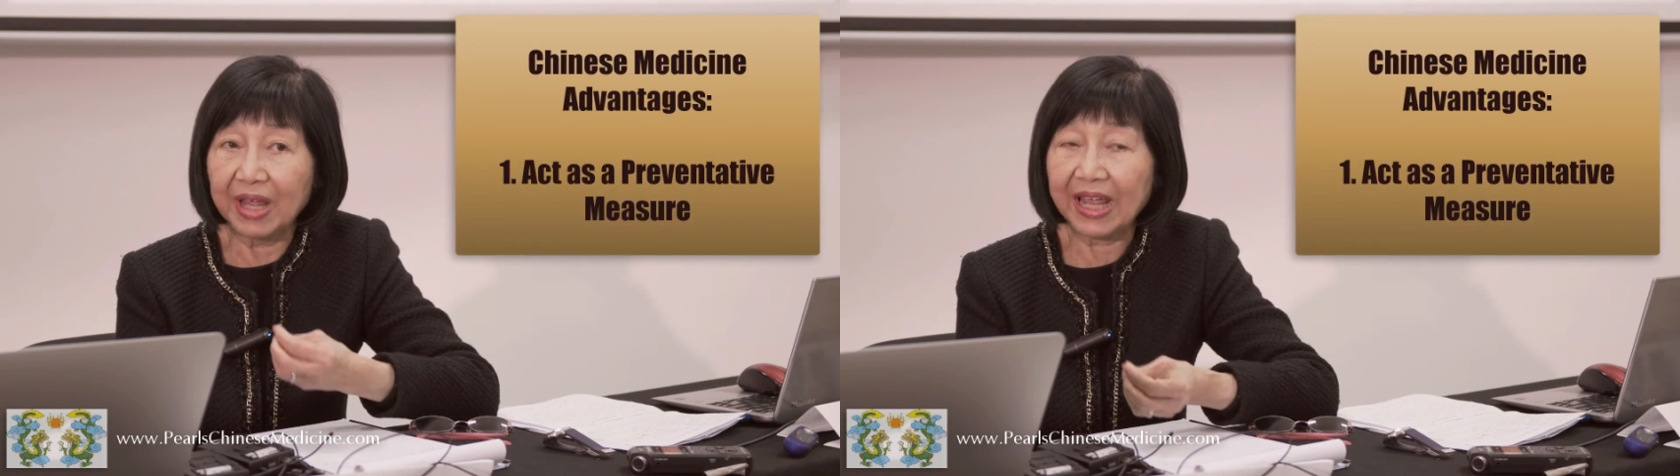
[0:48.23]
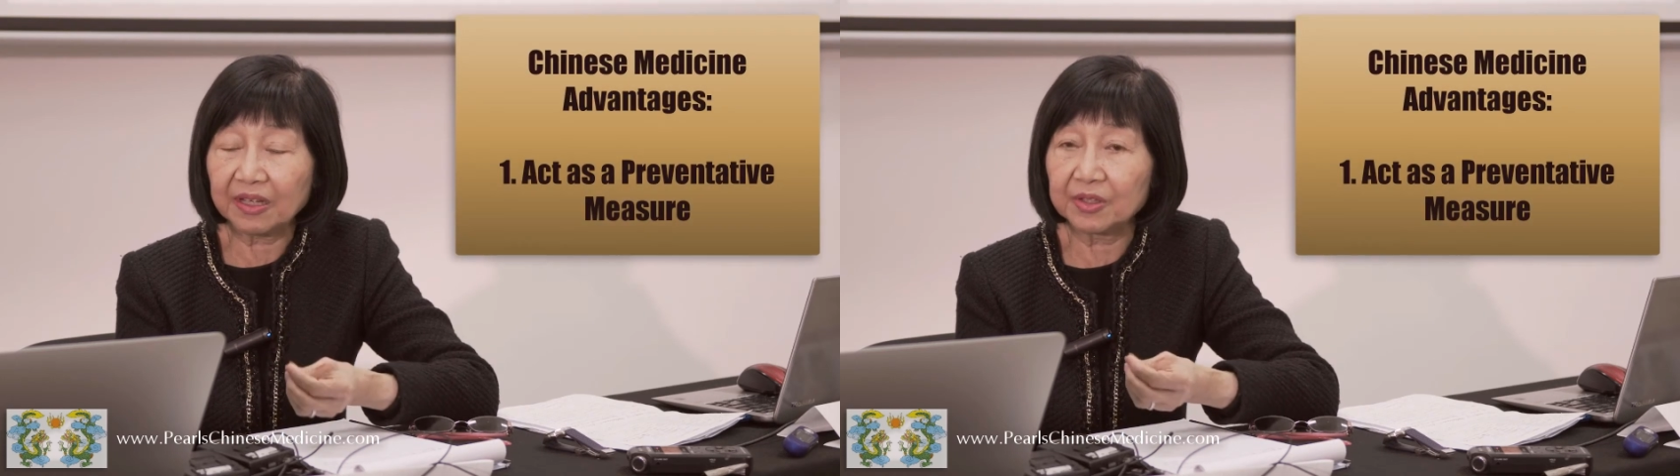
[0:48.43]

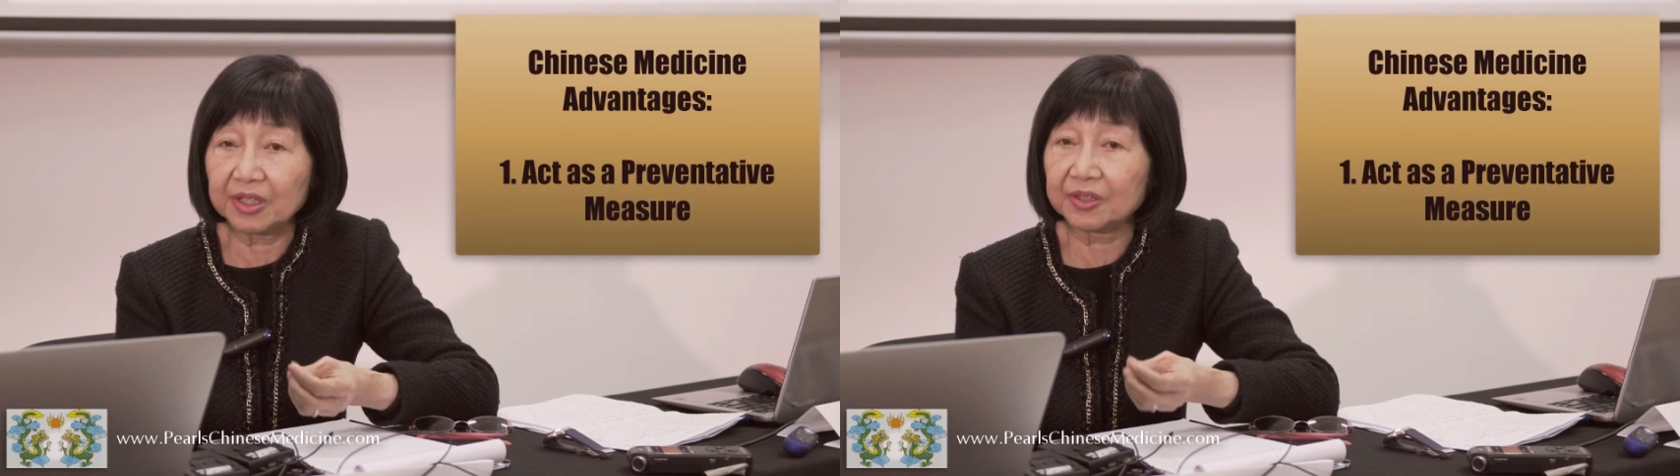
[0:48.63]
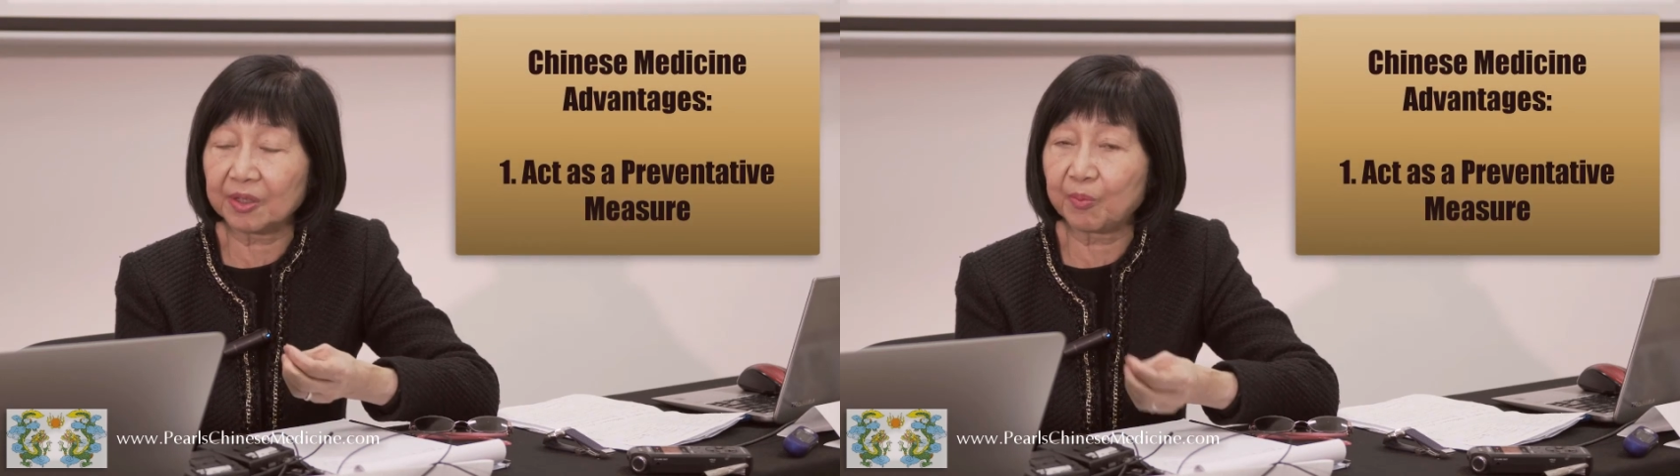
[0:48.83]
act
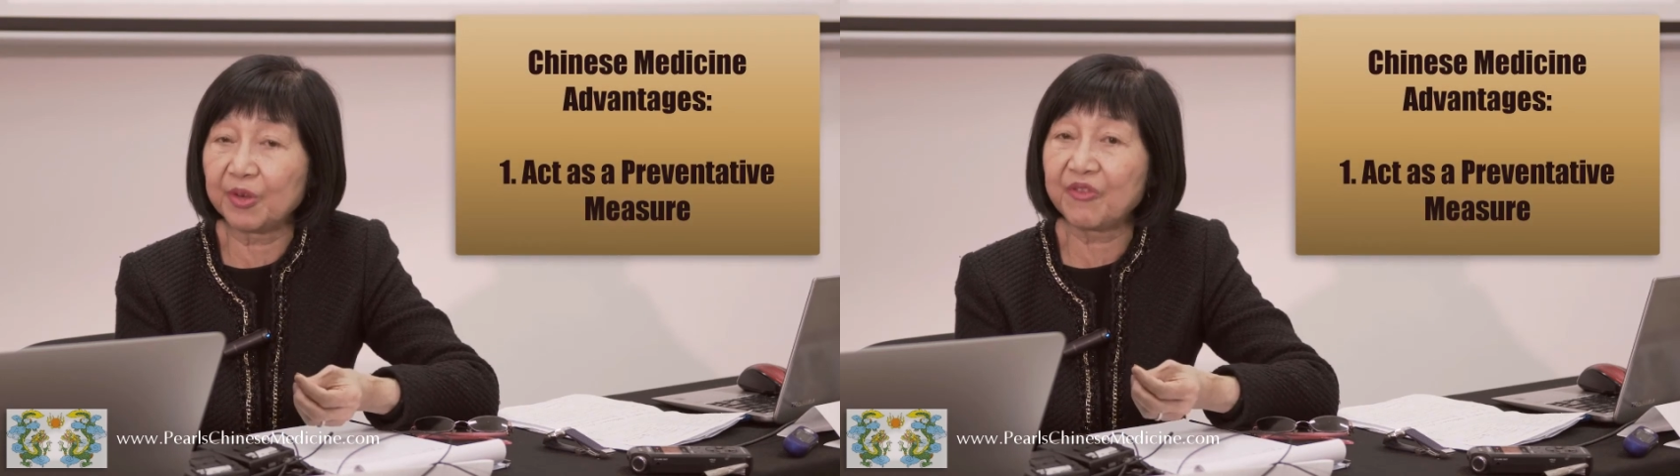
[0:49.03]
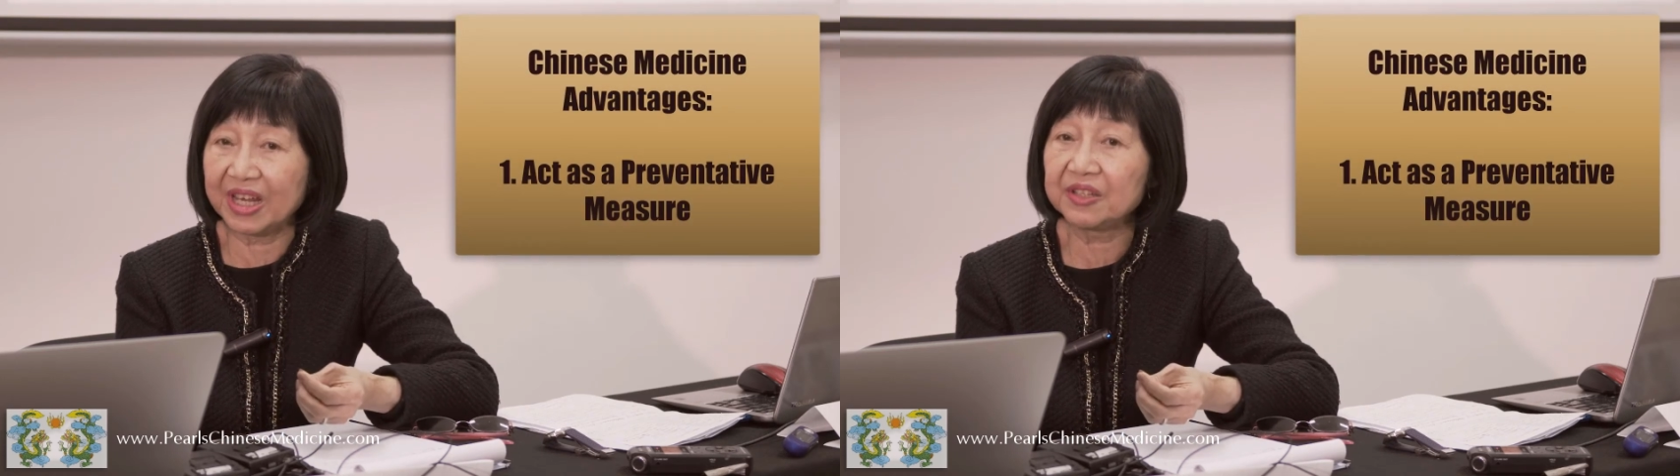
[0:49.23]
as a
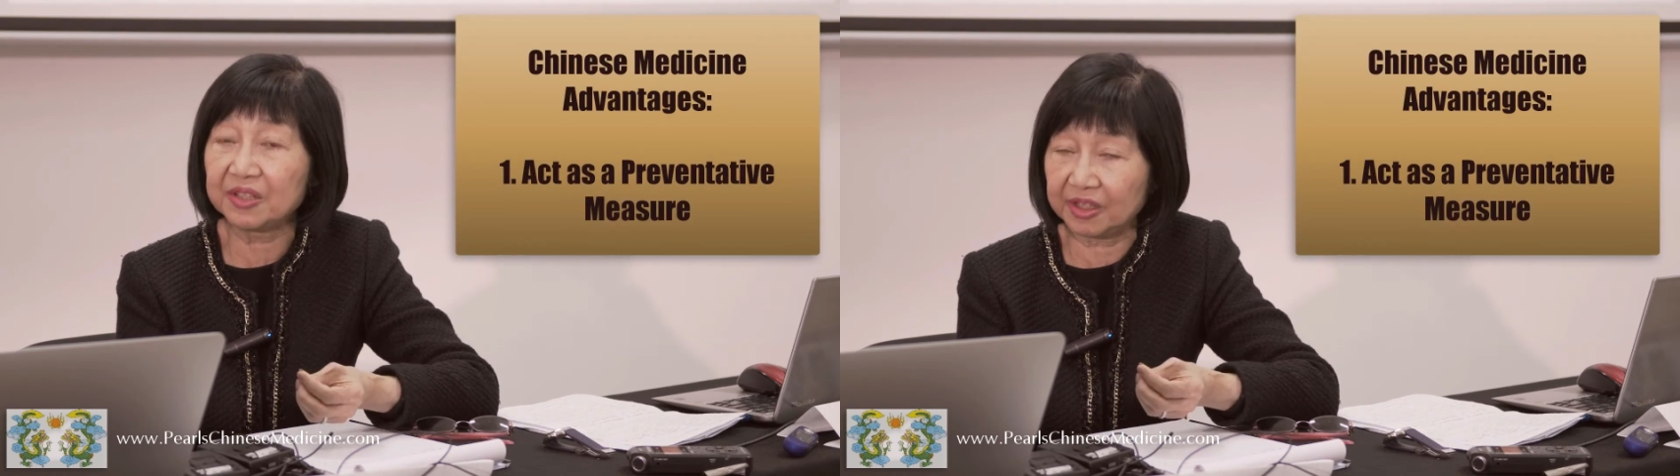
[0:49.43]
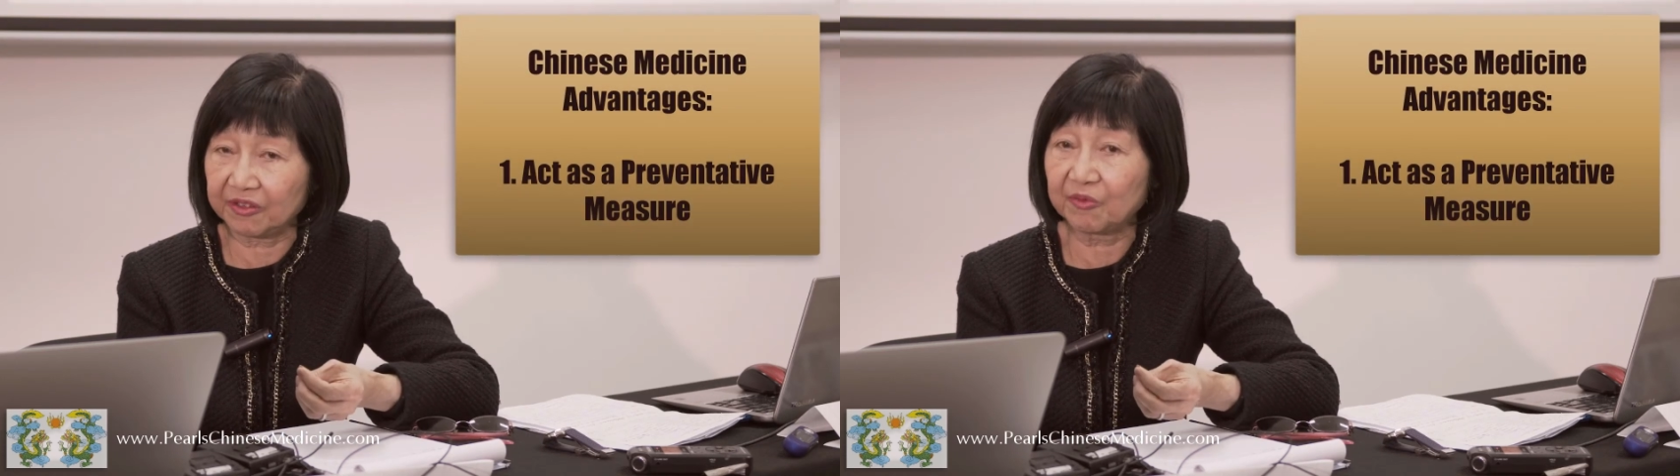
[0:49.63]

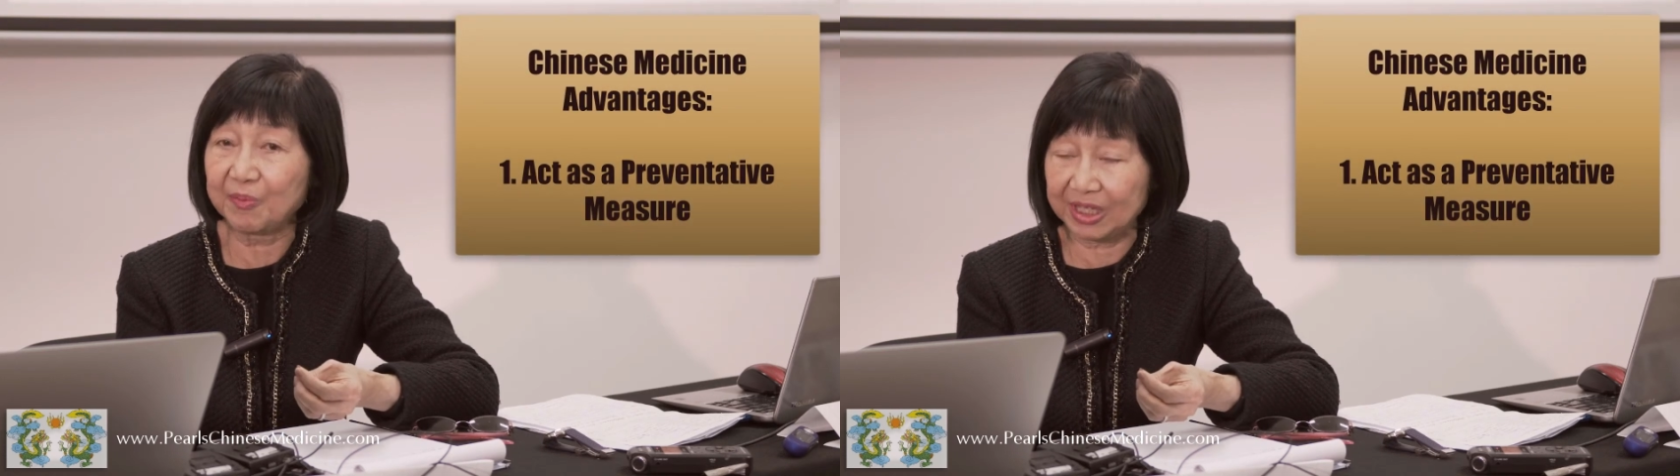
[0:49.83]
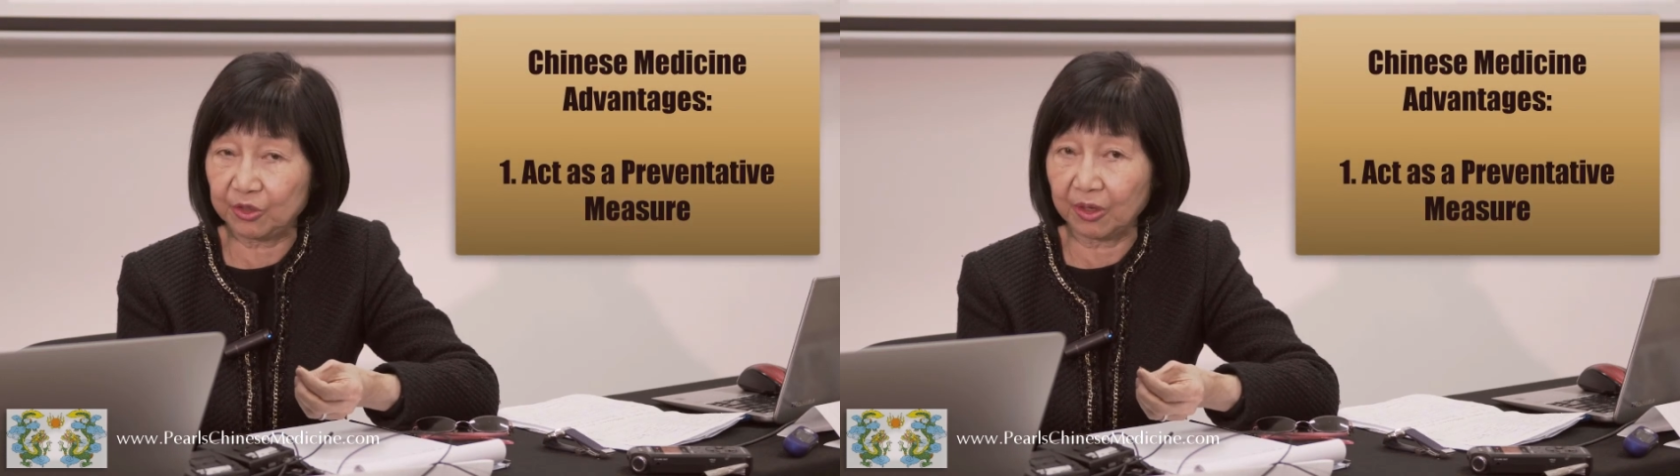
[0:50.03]
preventative
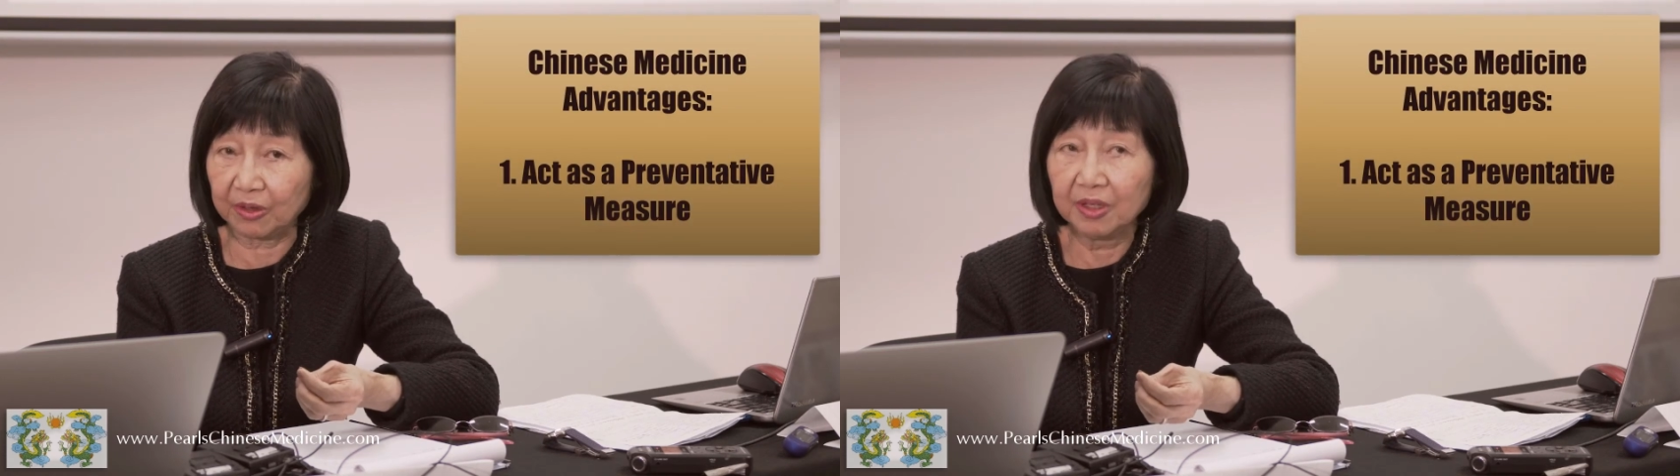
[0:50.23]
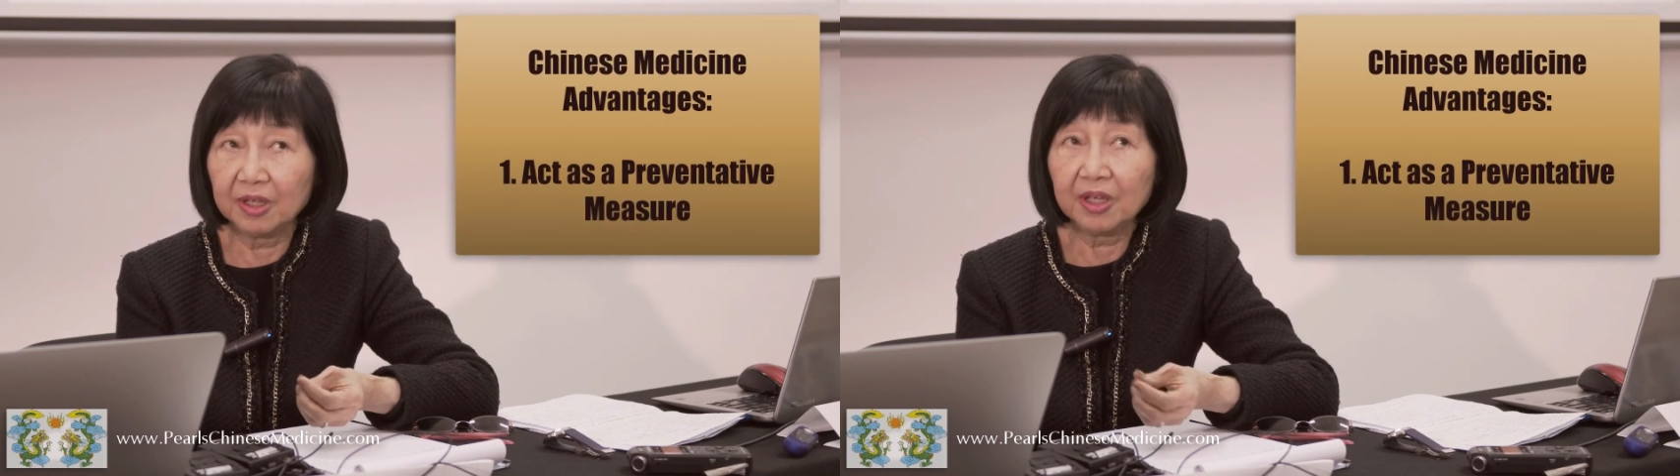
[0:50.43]
measure.